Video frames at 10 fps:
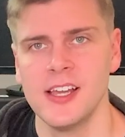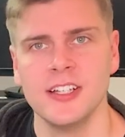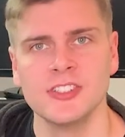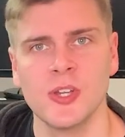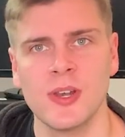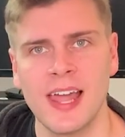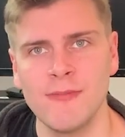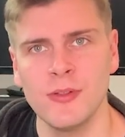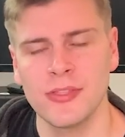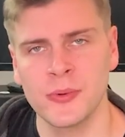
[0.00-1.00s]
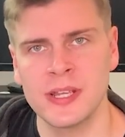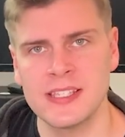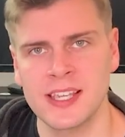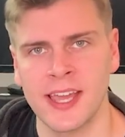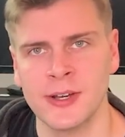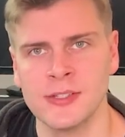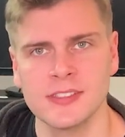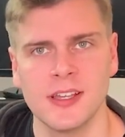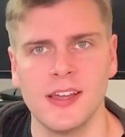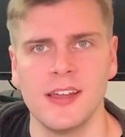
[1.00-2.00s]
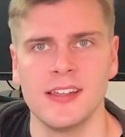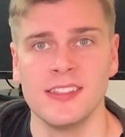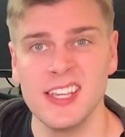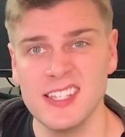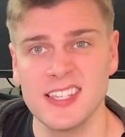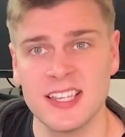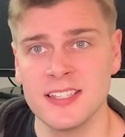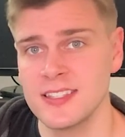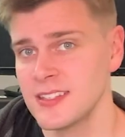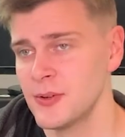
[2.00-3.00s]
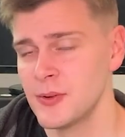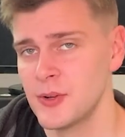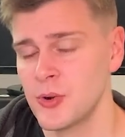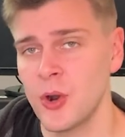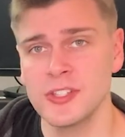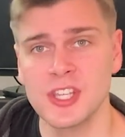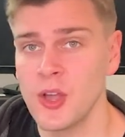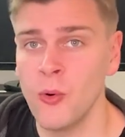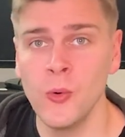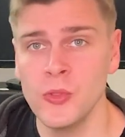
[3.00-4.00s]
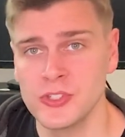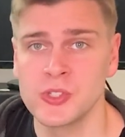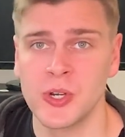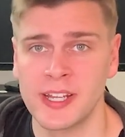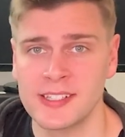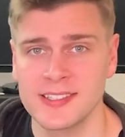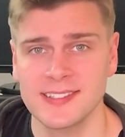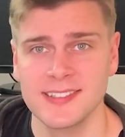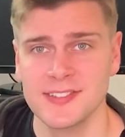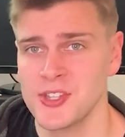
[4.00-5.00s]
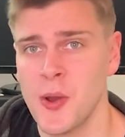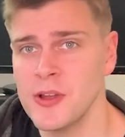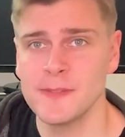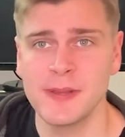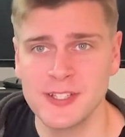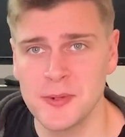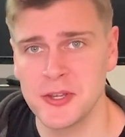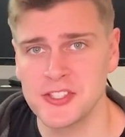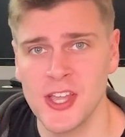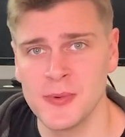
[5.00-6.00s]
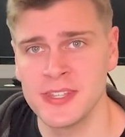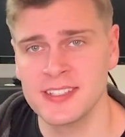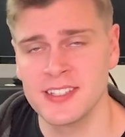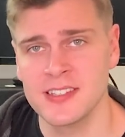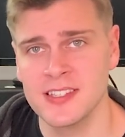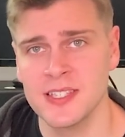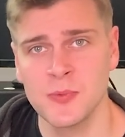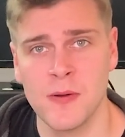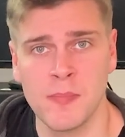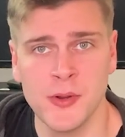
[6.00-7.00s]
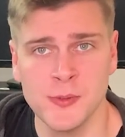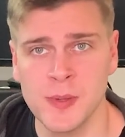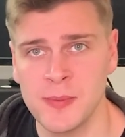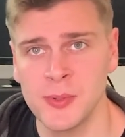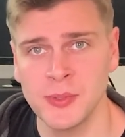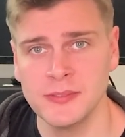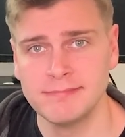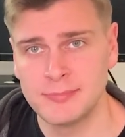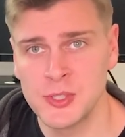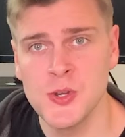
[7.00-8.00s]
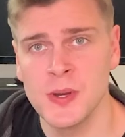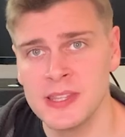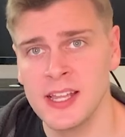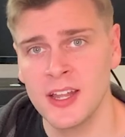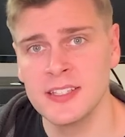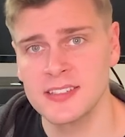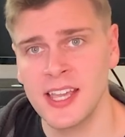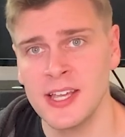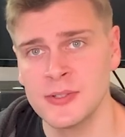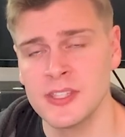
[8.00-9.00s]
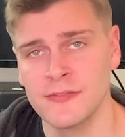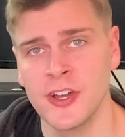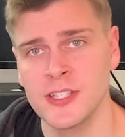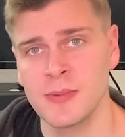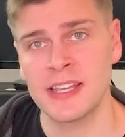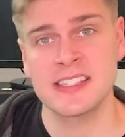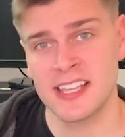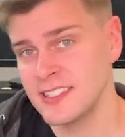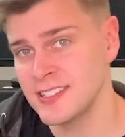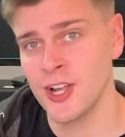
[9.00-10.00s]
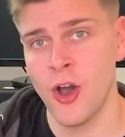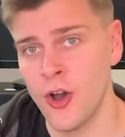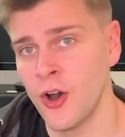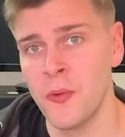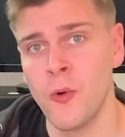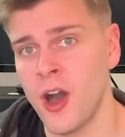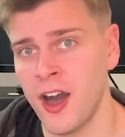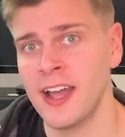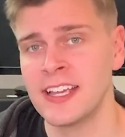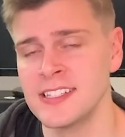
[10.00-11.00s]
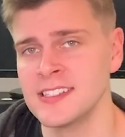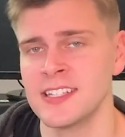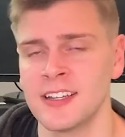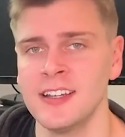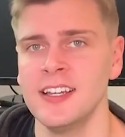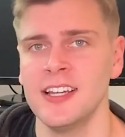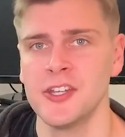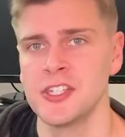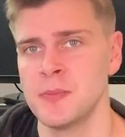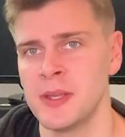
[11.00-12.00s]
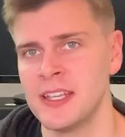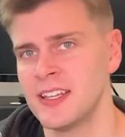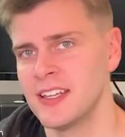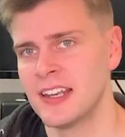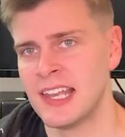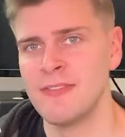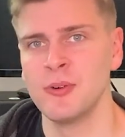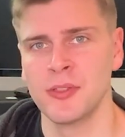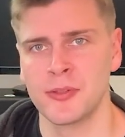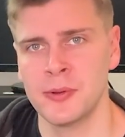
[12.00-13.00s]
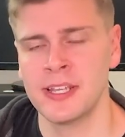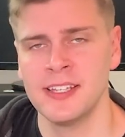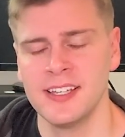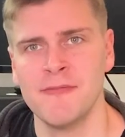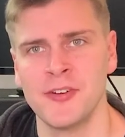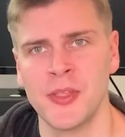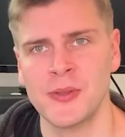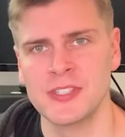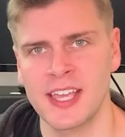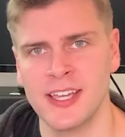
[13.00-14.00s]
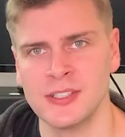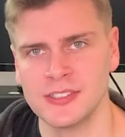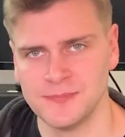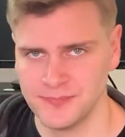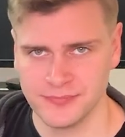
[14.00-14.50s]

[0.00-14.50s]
So level 3 scales, this is crossing all the strings. So I won't spend too much time on this because this is what most people do when they learn scales in the first place. They start on what I consider to be level 3 for those scales.